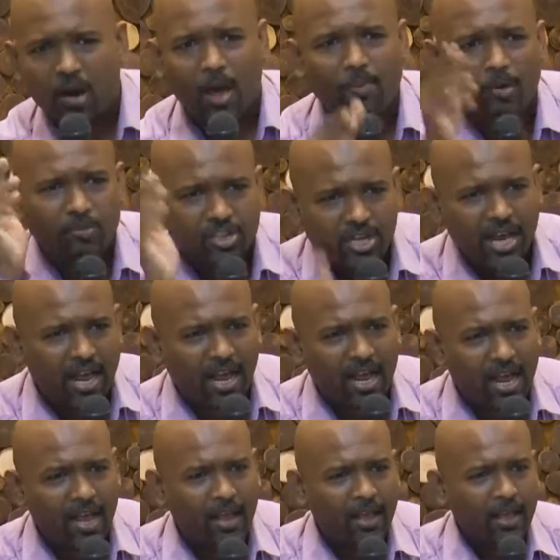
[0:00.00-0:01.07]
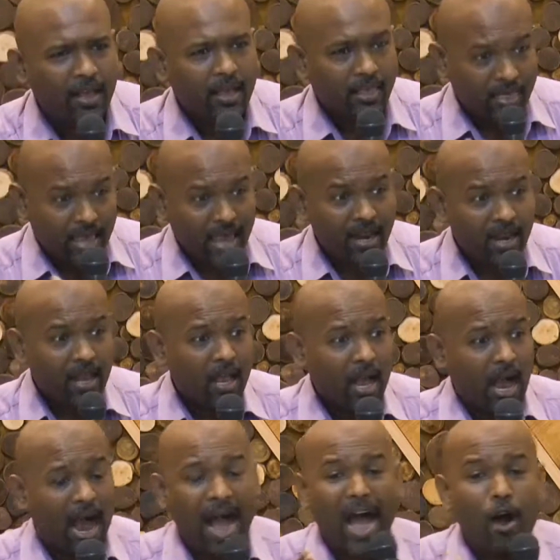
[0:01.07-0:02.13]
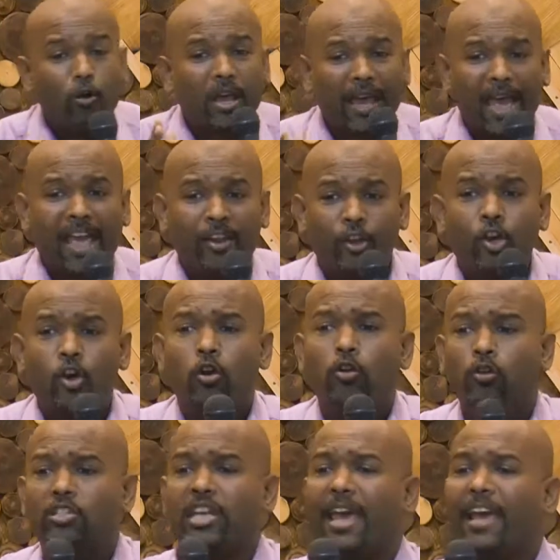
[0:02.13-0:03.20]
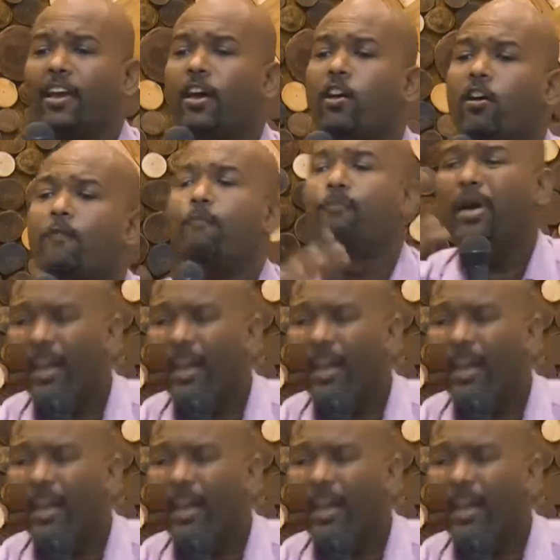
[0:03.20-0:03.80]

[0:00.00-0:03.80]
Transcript: problems here, then how can you take care of